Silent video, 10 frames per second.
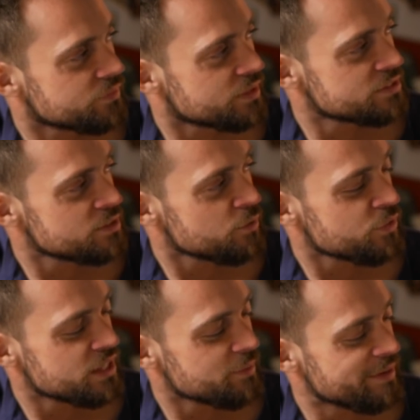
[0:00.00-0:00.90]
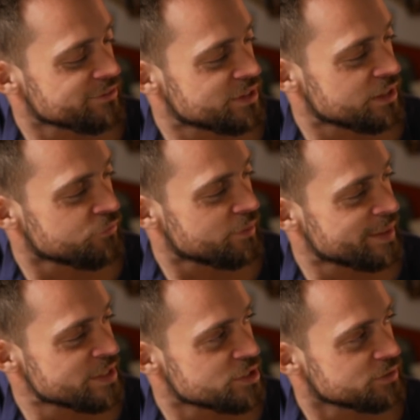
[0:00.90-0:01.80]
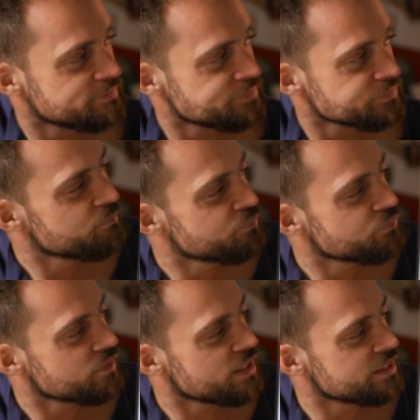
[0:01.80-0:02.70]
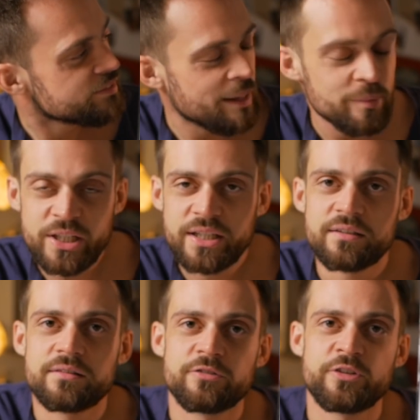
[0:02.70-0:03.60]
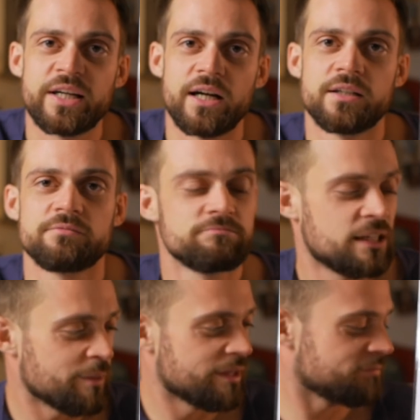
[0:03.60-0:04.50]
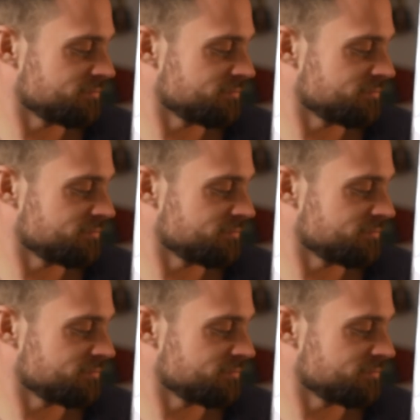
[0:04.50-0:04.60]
This whole thing about self-image, examining figure. Anyway.